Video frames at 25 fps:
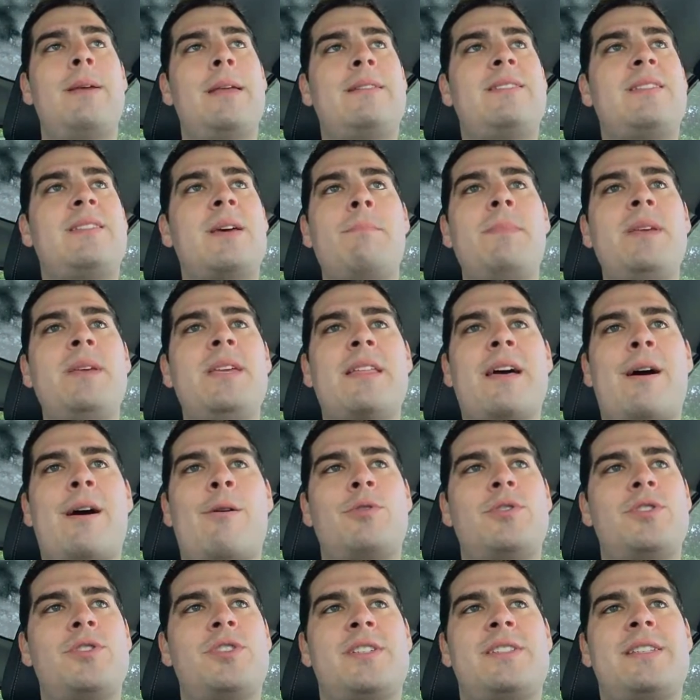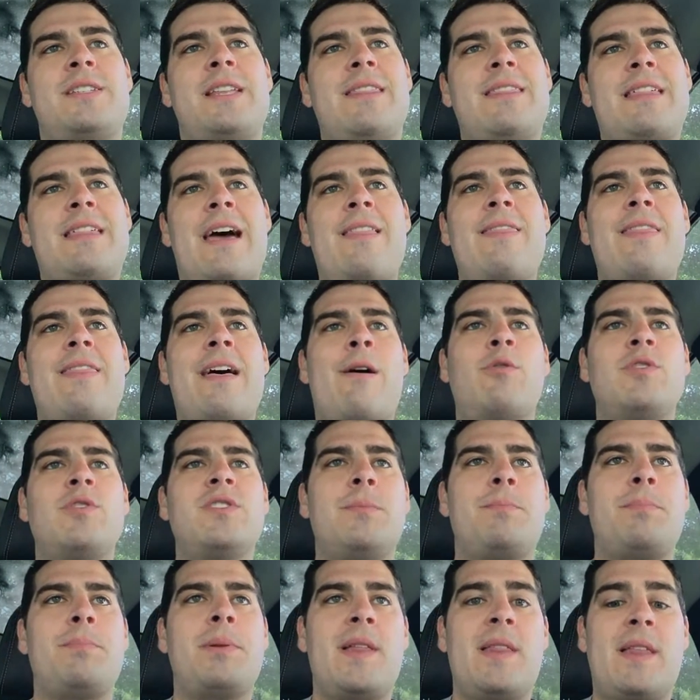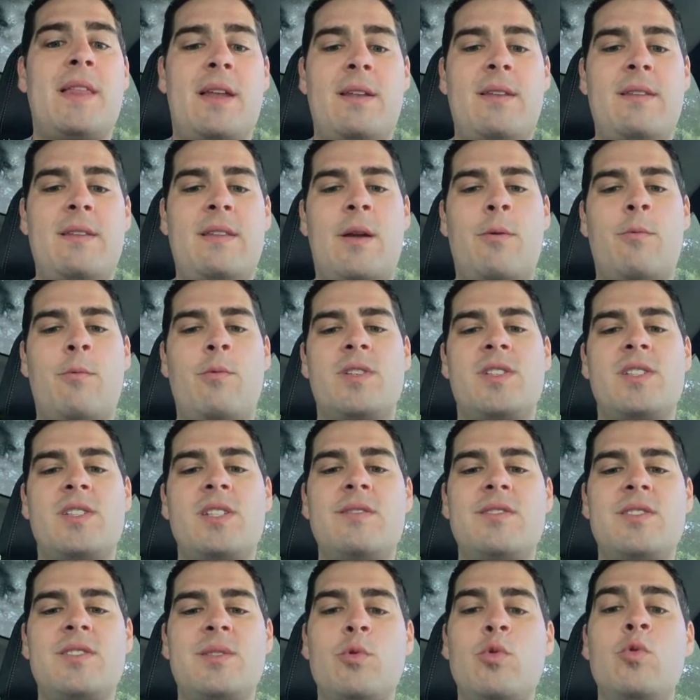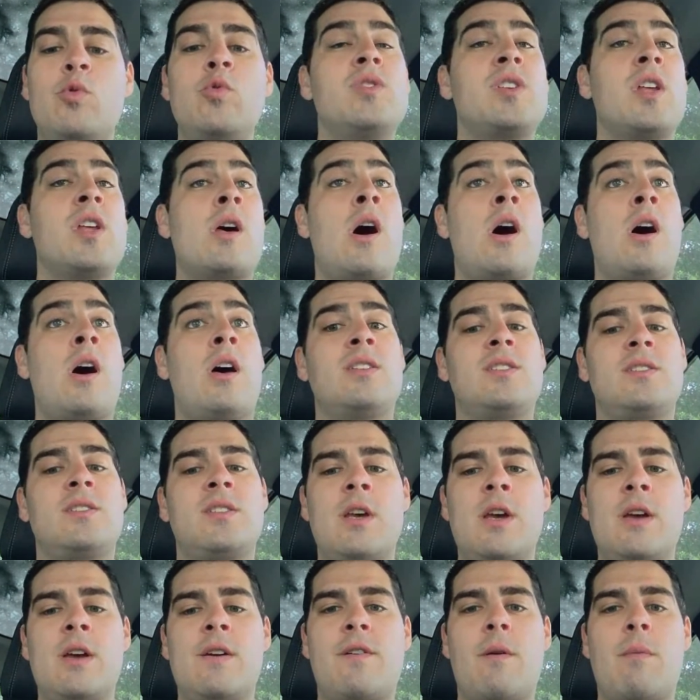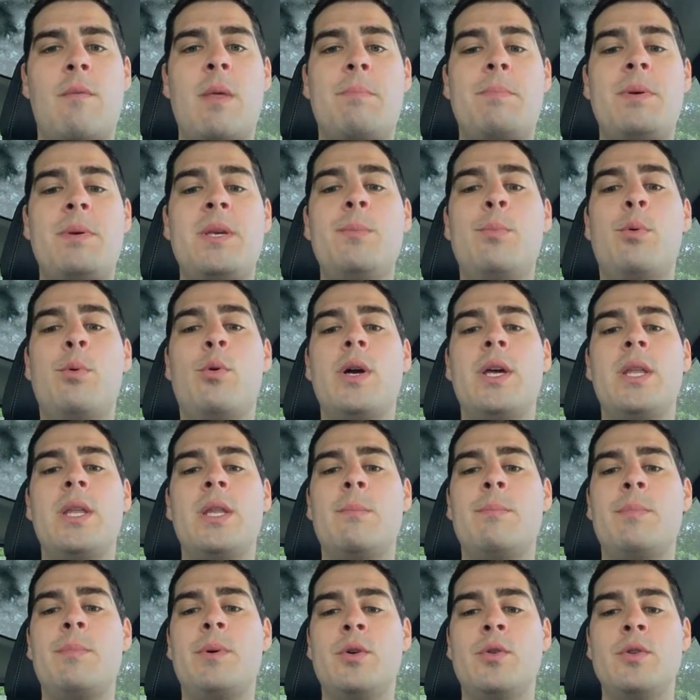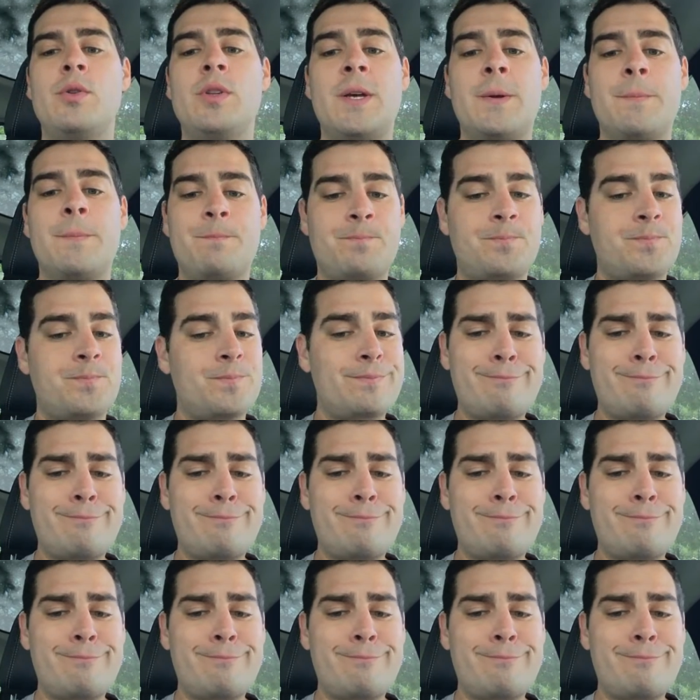to me, that was just that was the play that received some oohs and ahs from the people in the building.